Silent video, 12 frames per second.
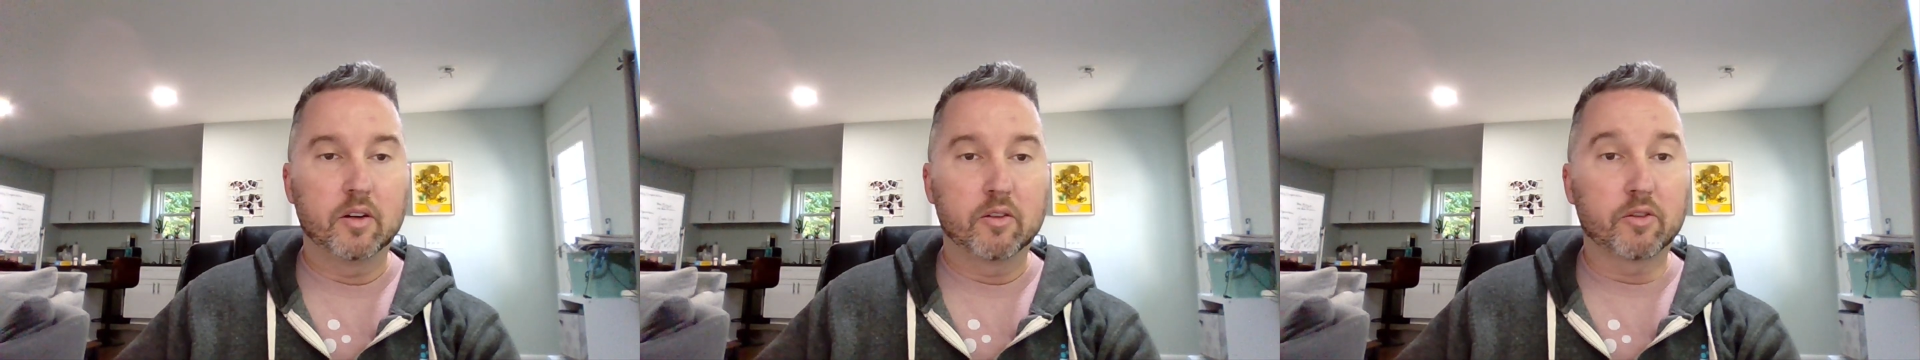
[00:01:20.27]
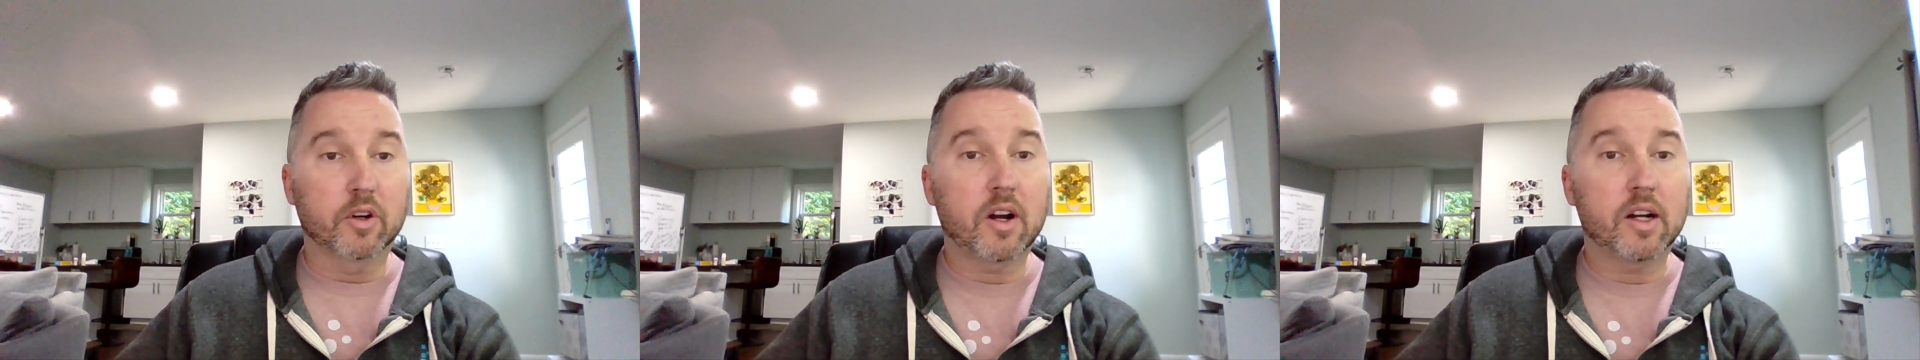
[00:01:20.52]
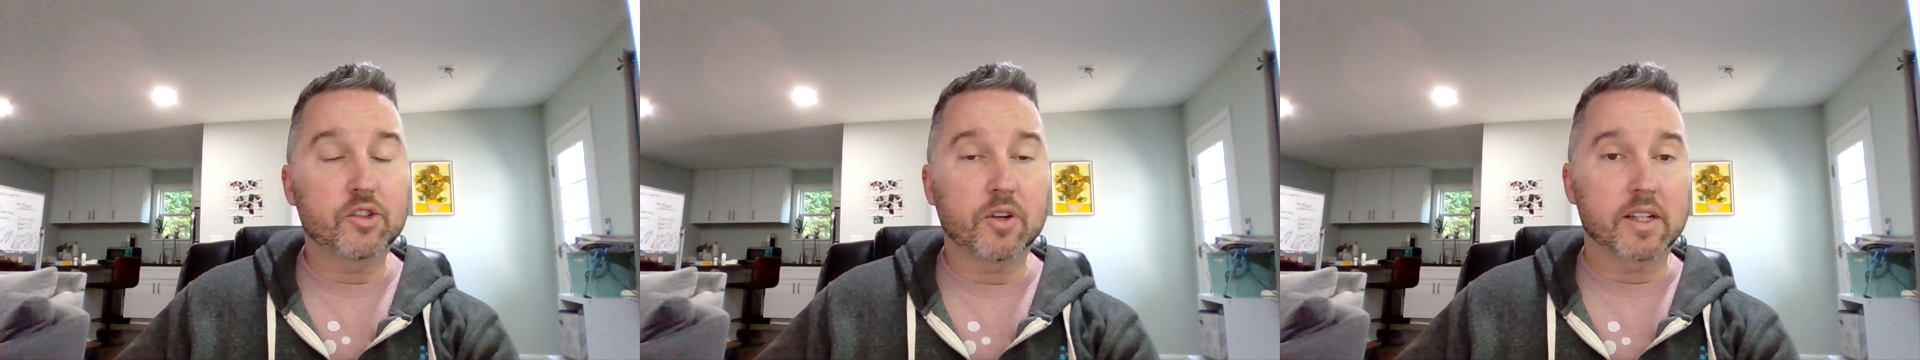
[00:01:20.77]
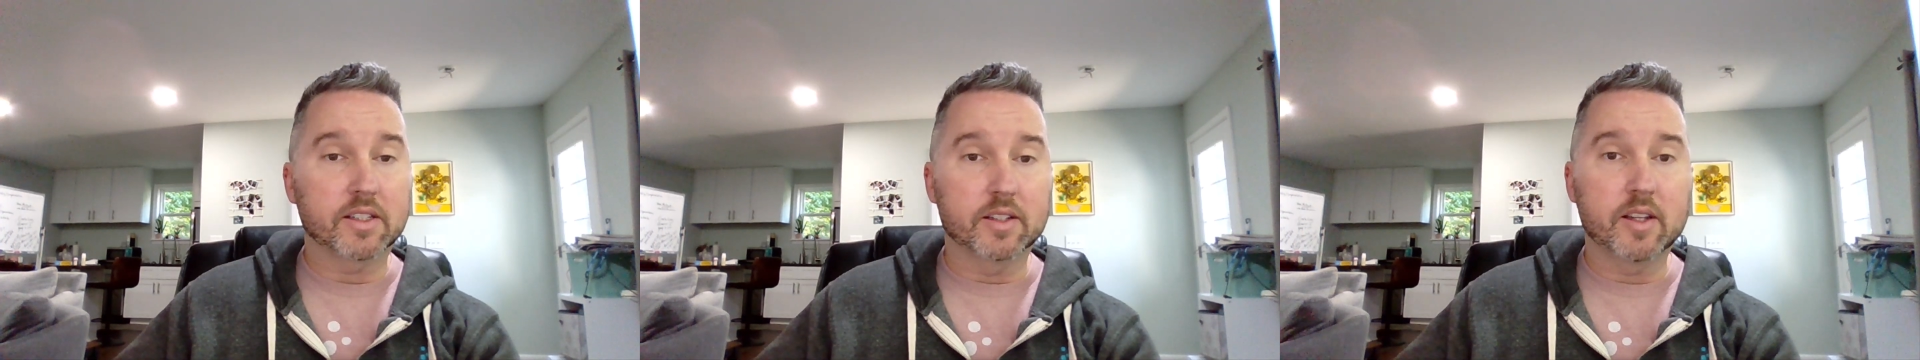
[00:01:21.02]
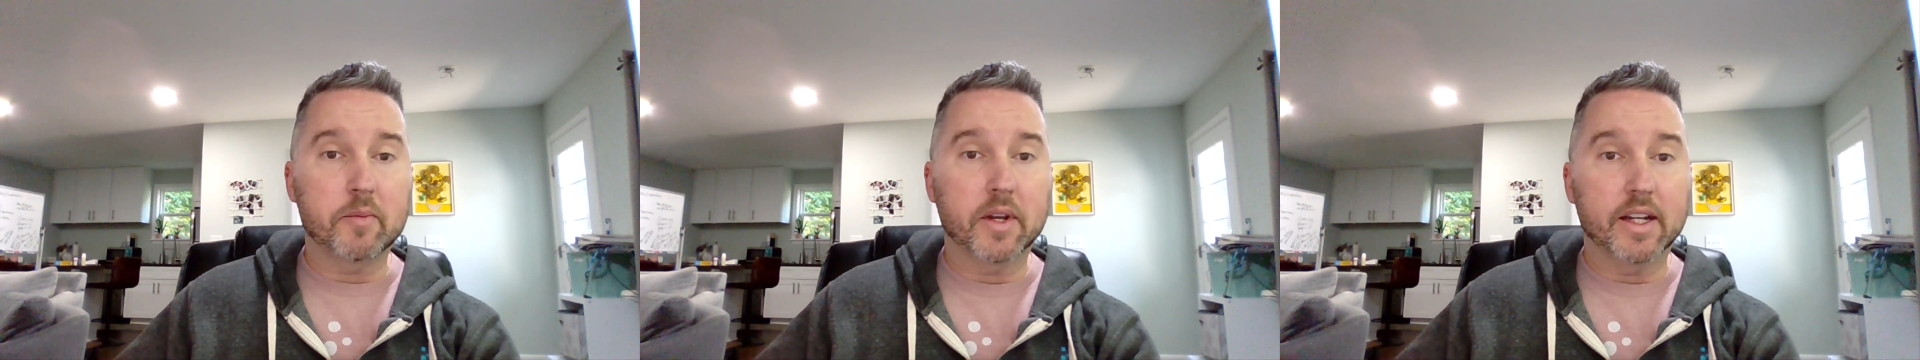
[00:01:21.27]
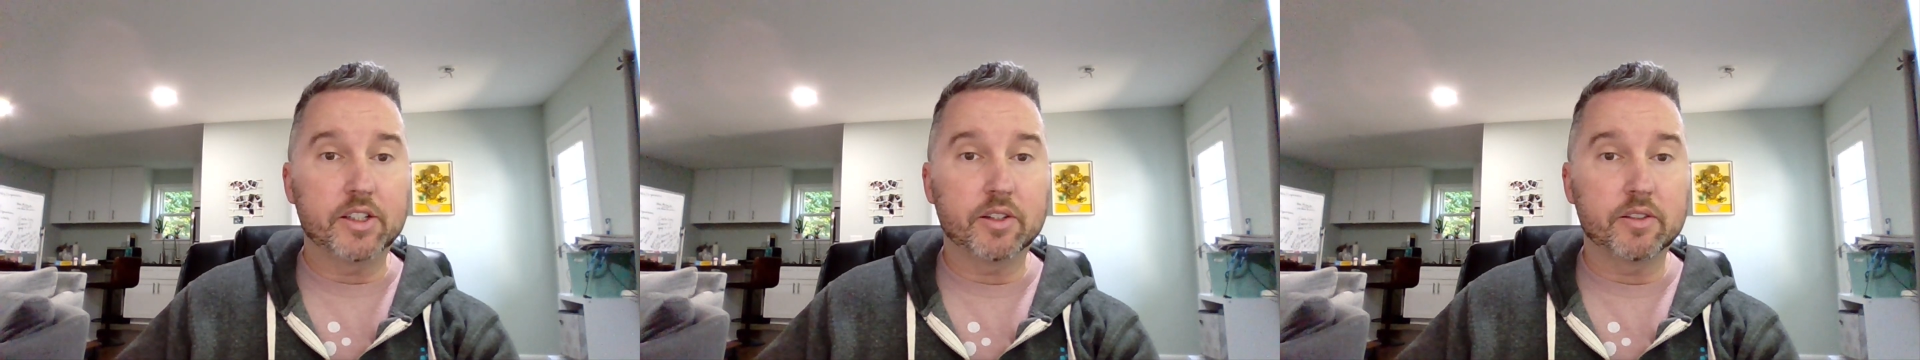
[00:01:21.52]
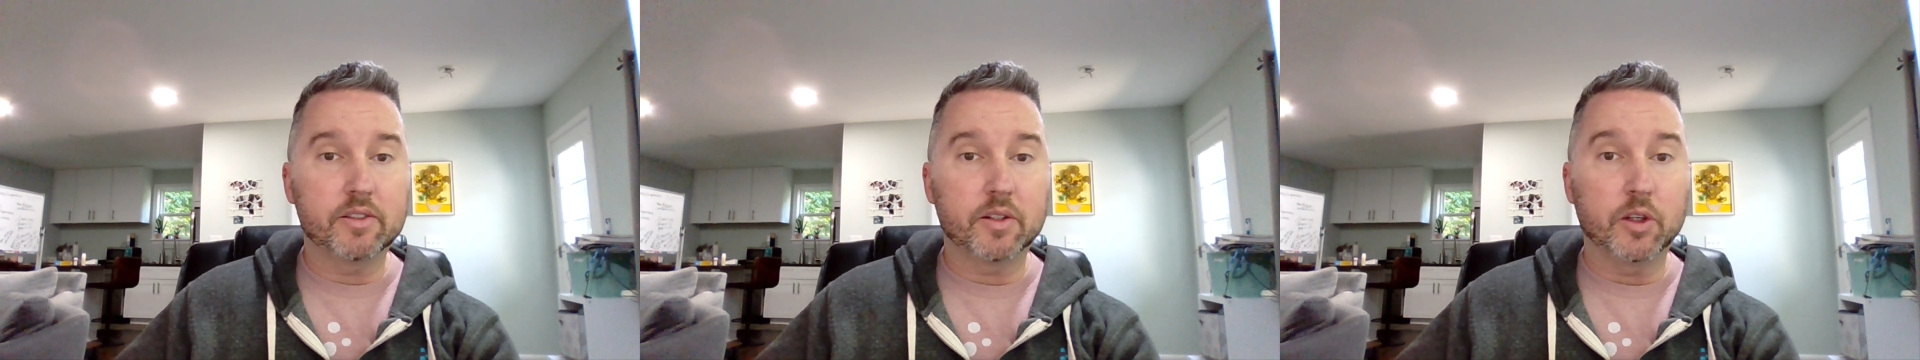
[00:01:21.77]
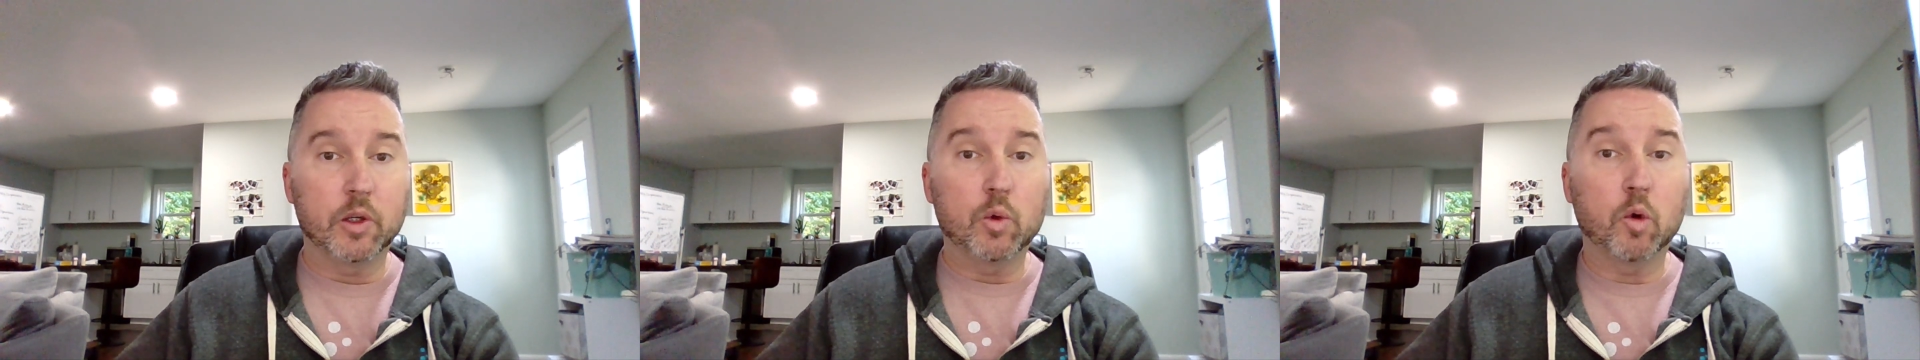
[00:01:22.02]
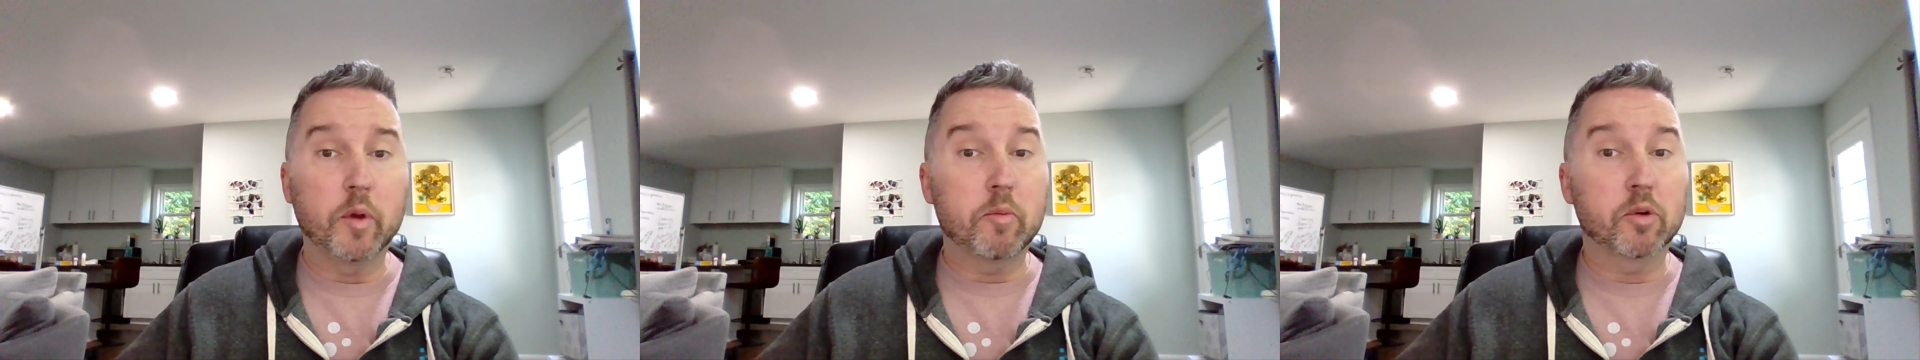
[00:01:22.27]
For contrast examinations, you will be